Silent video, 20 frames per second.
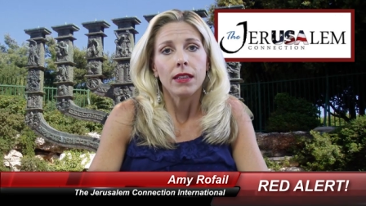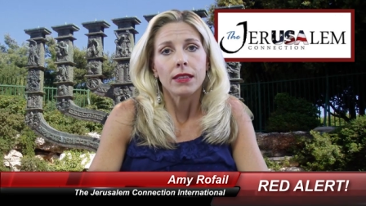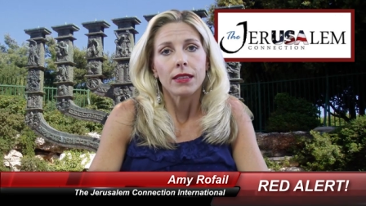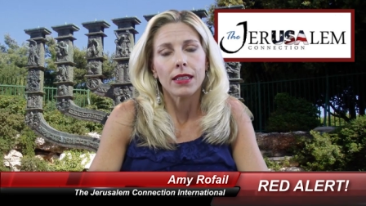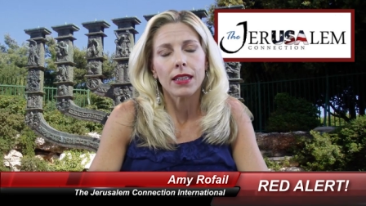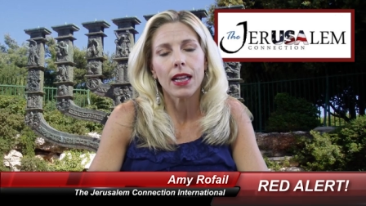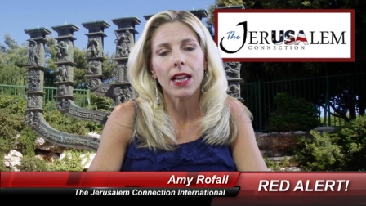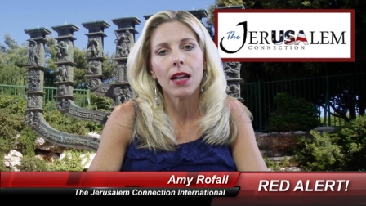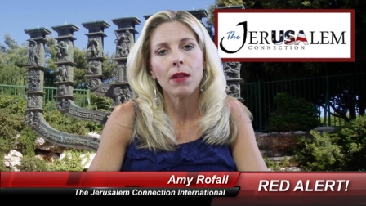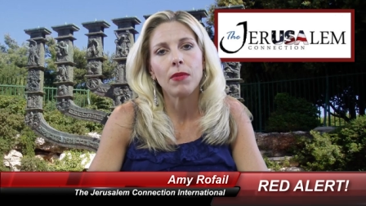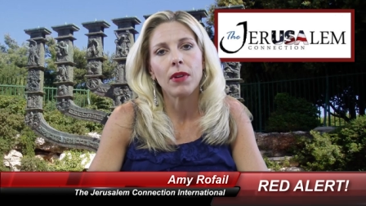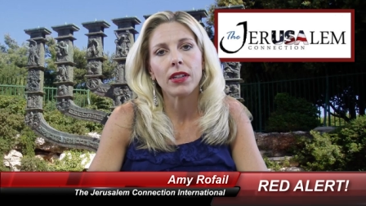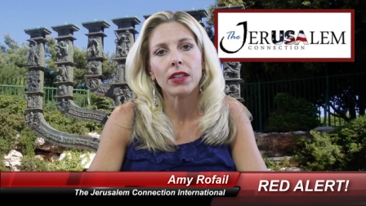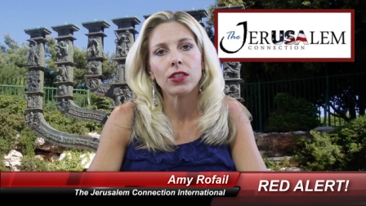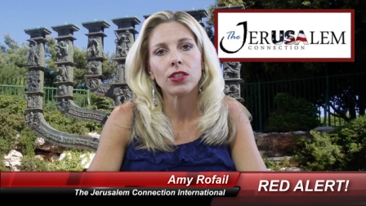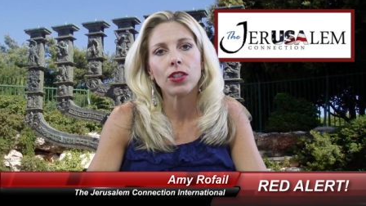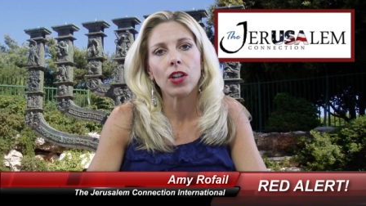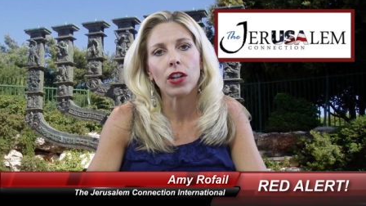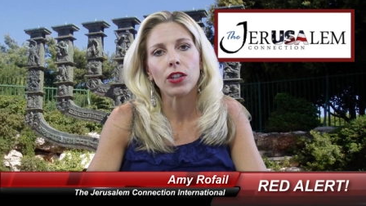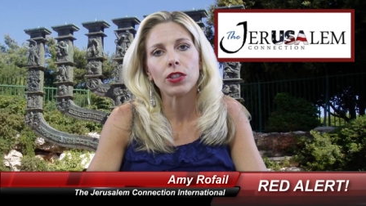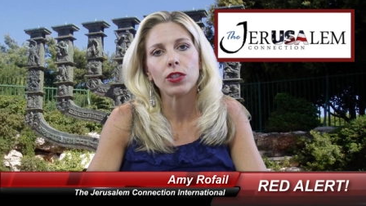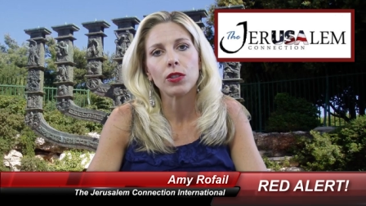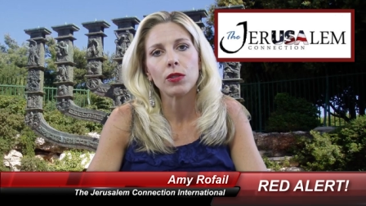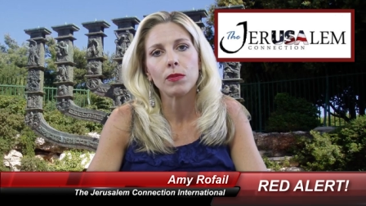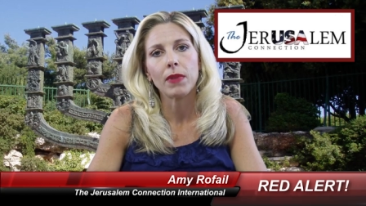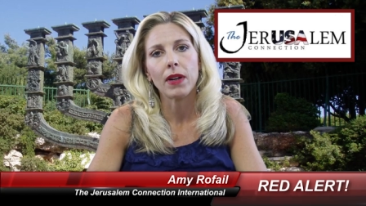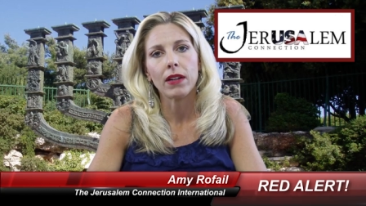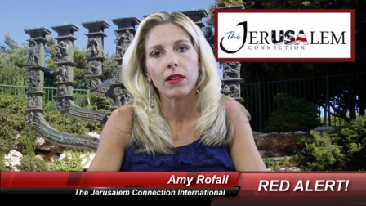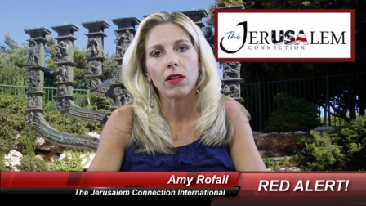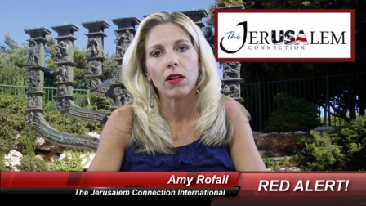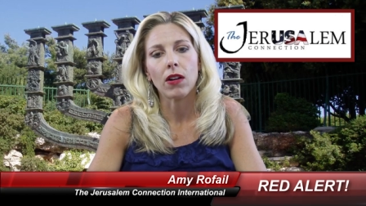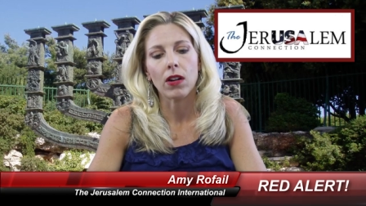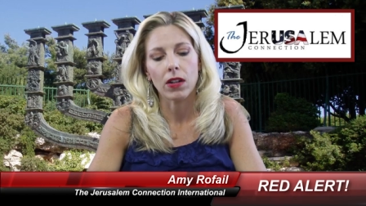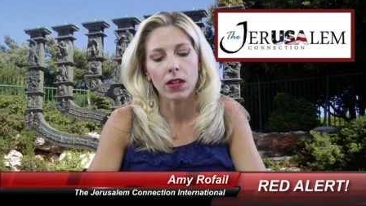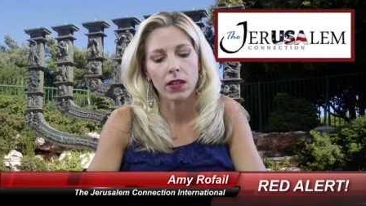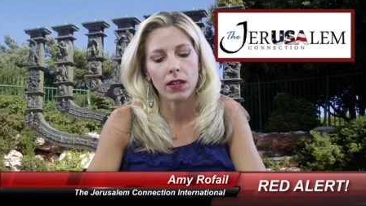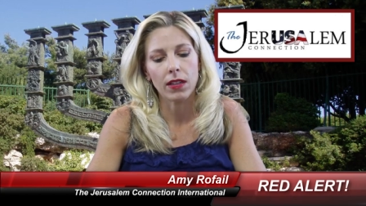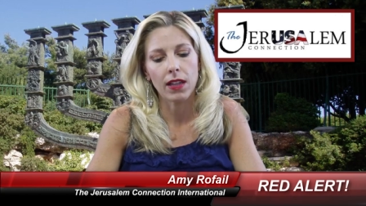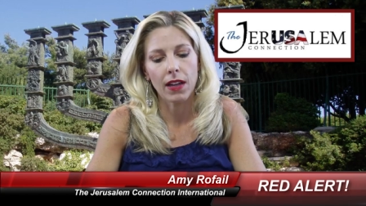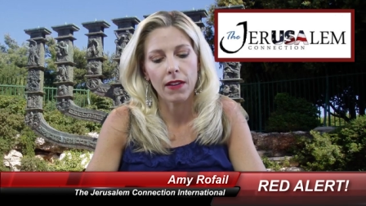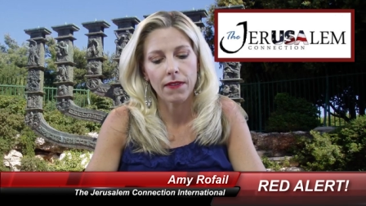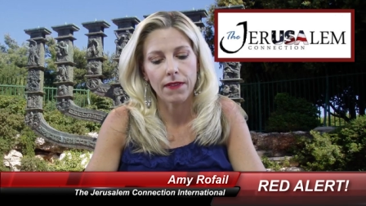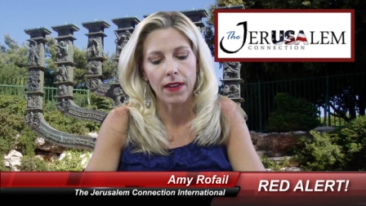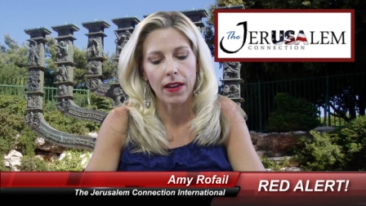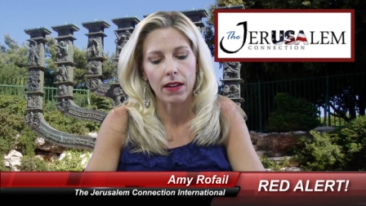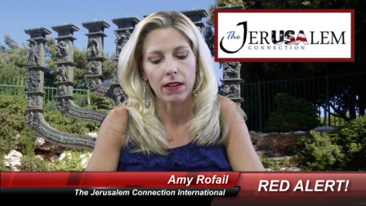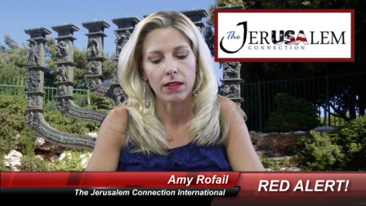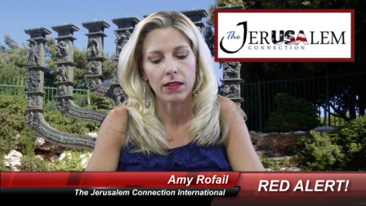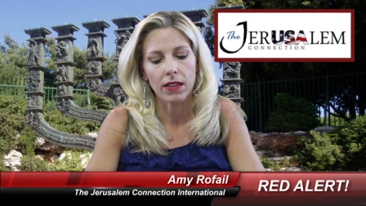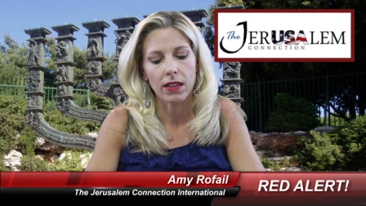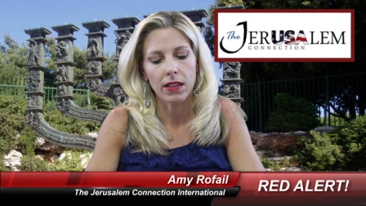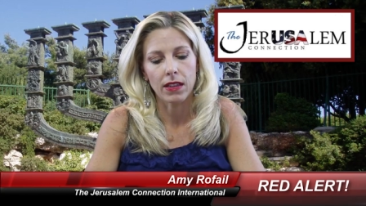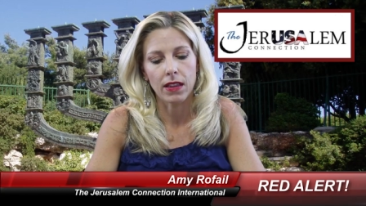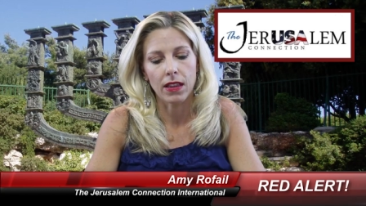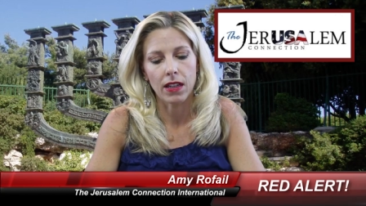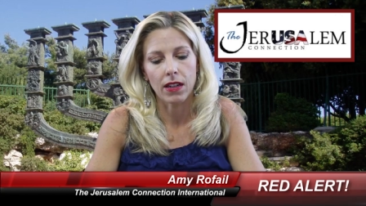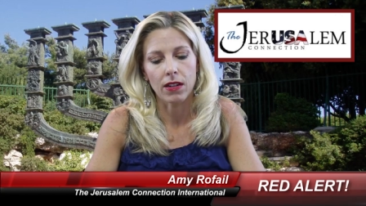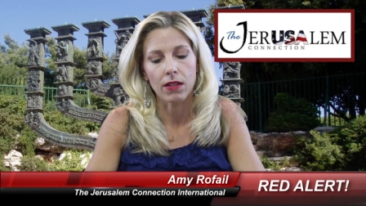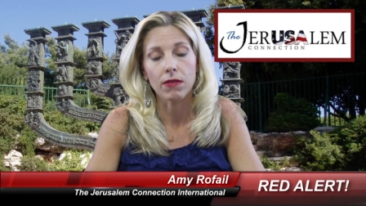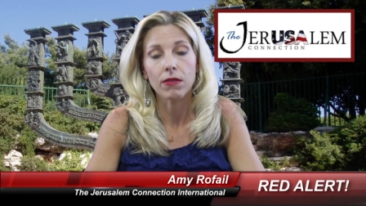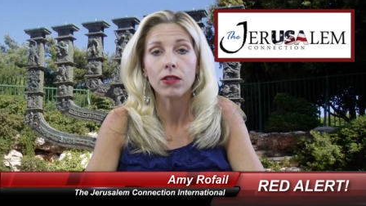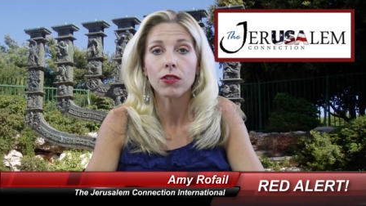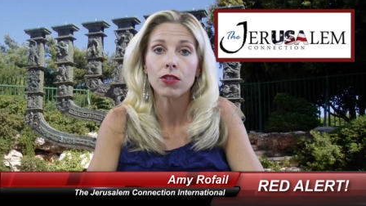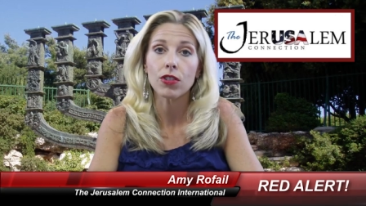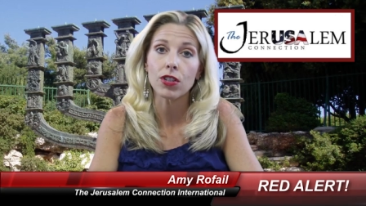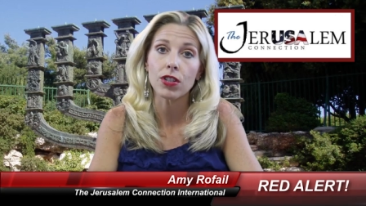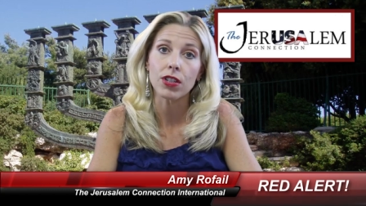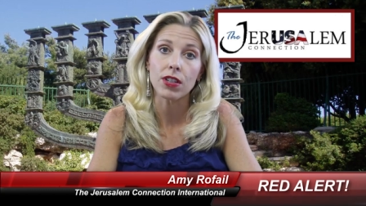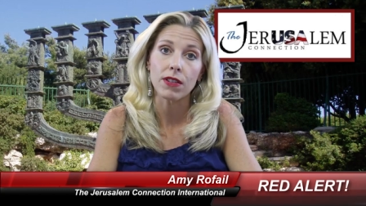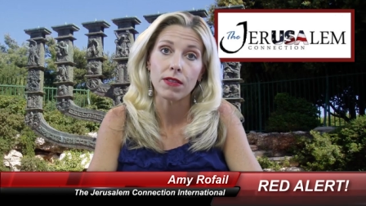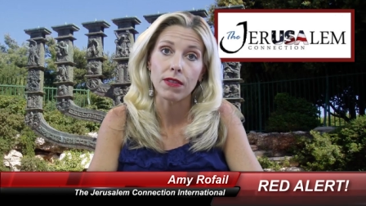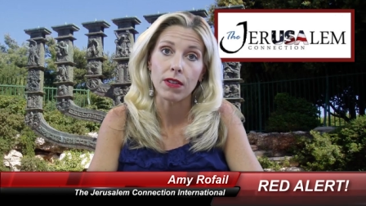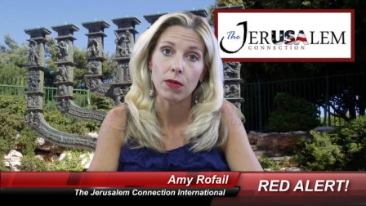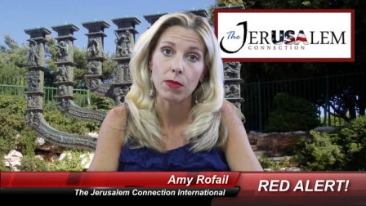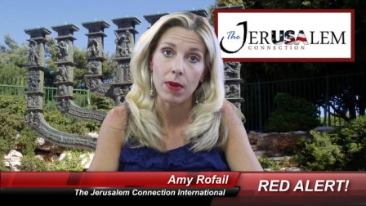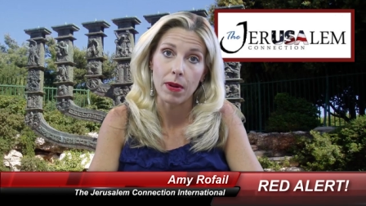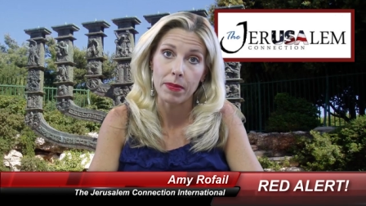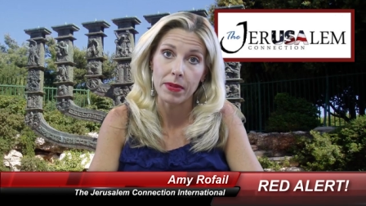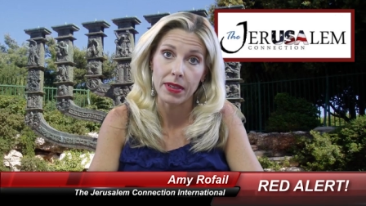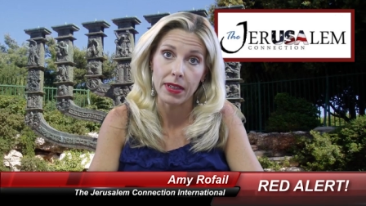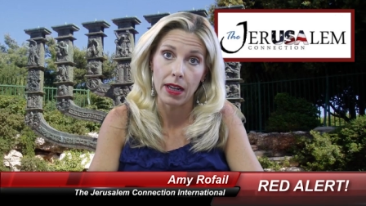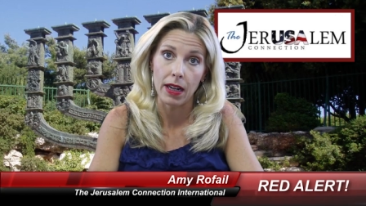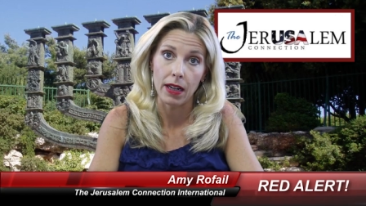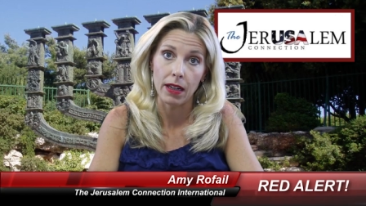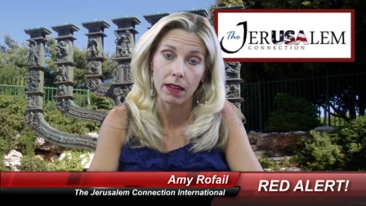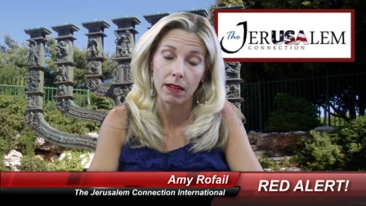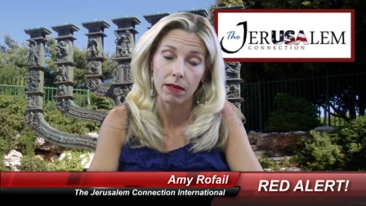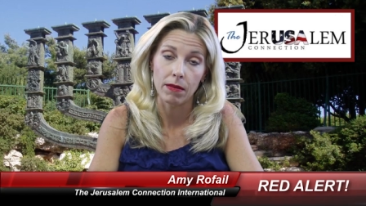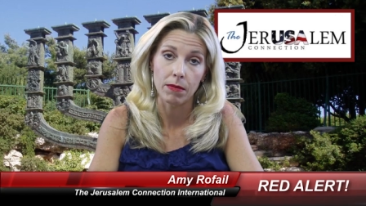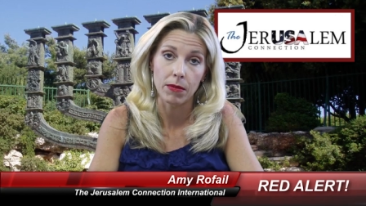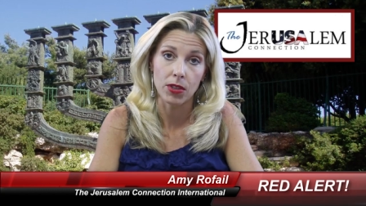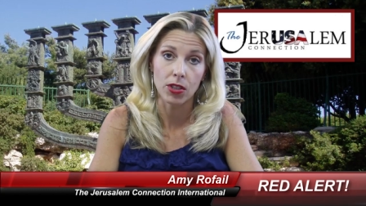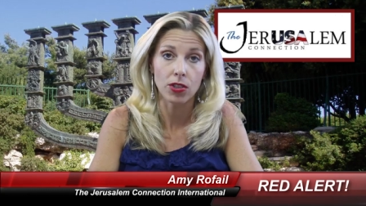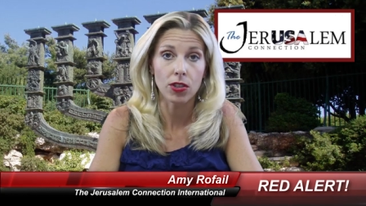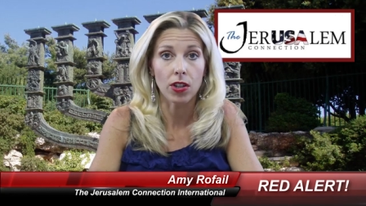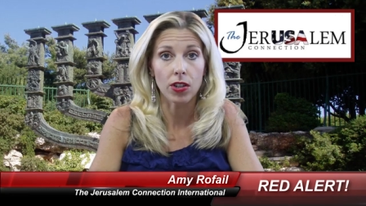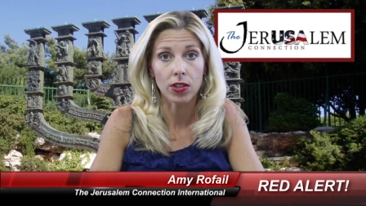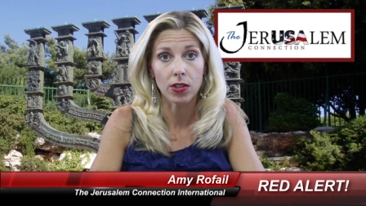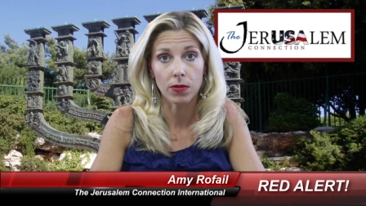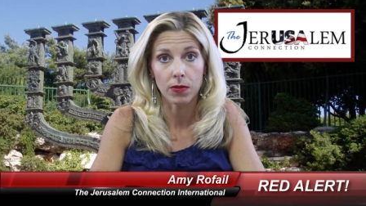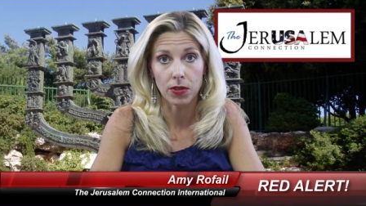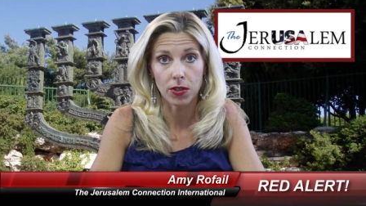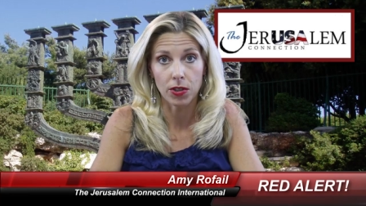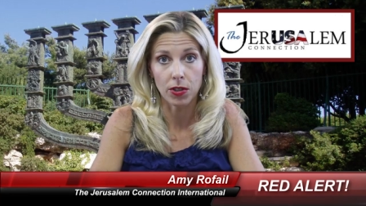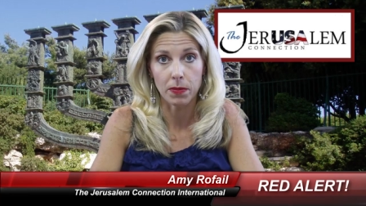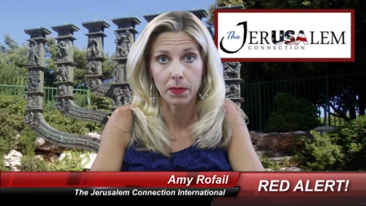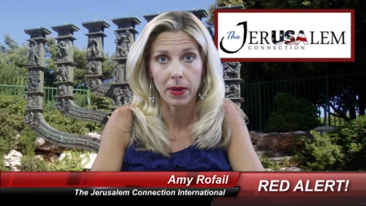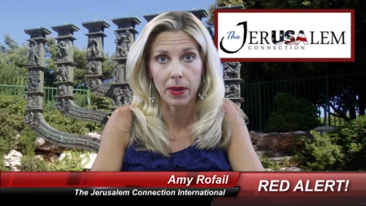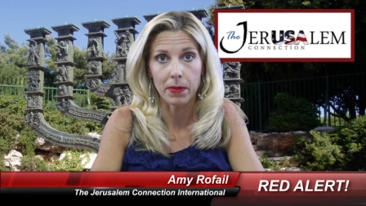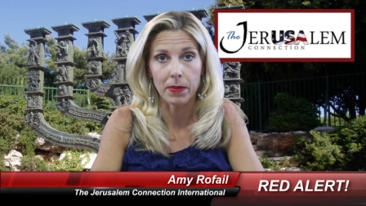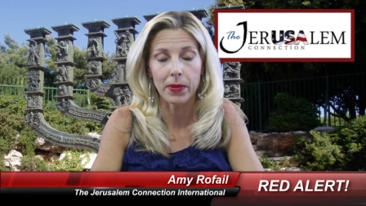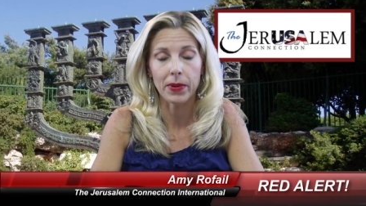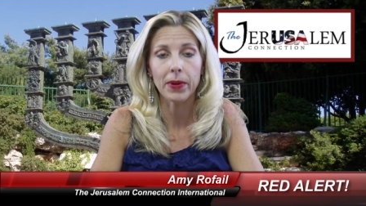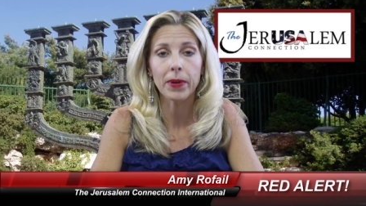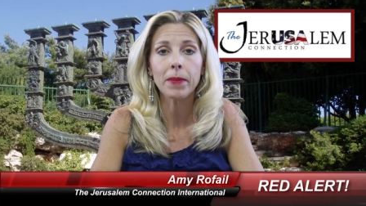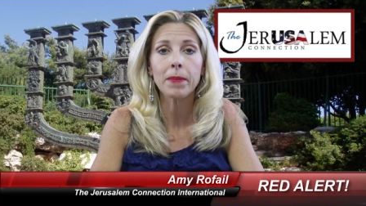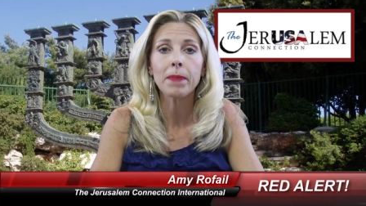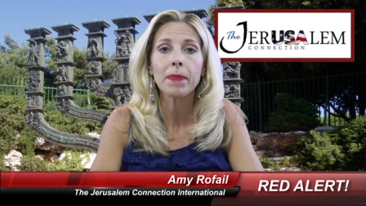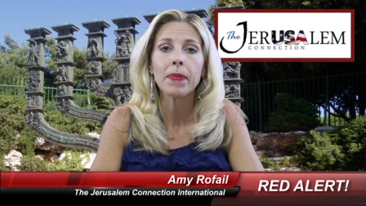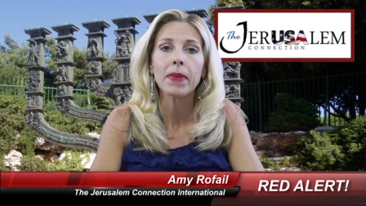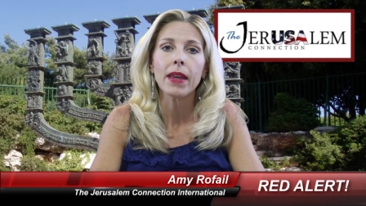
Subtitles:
Today I wanted to talk to you about an article I found in the Arutz Shiva website, which is also a newspaper,